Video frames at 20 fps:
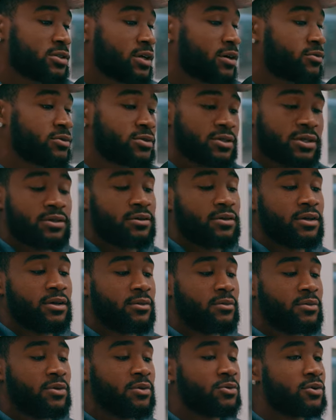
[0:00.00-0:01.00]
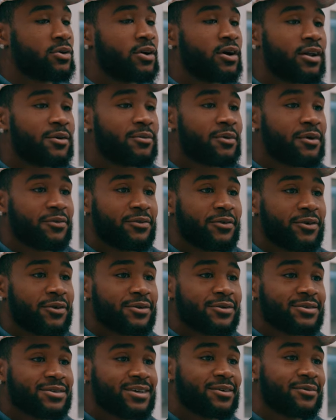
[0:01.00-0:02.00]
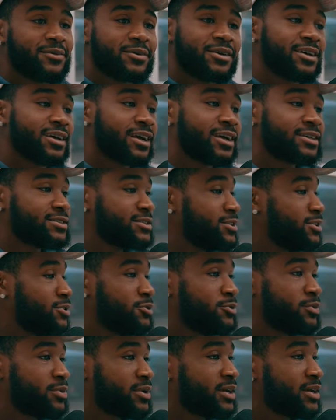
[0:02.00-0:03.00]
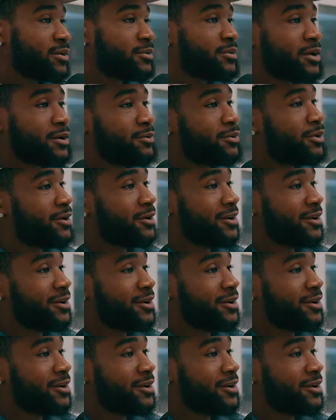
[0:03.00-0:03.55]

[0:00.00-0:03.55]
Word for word: I was, people calling my phone, talking about, yeah, I seen you play. I'm like, bro,